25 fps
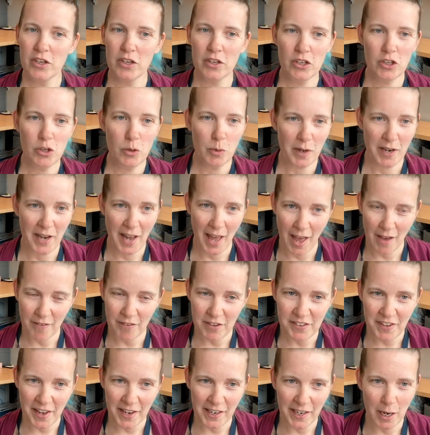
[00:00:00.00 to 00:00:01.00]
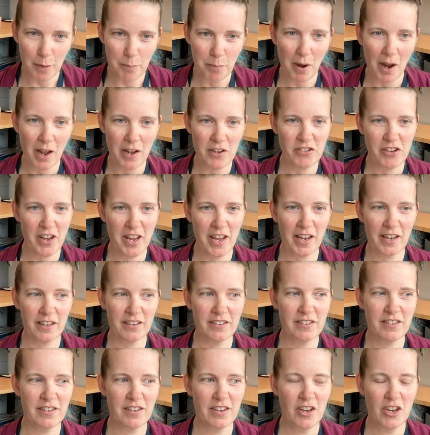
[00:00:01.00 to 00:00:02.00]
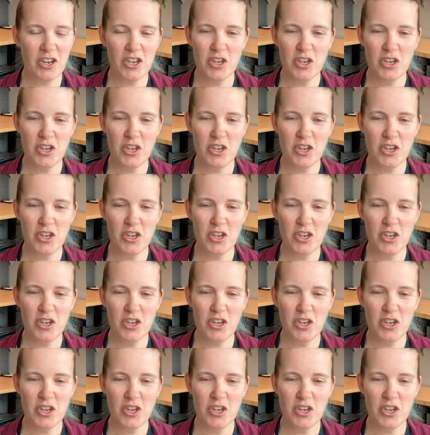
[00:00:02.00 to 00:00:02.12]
you can have a dengue project,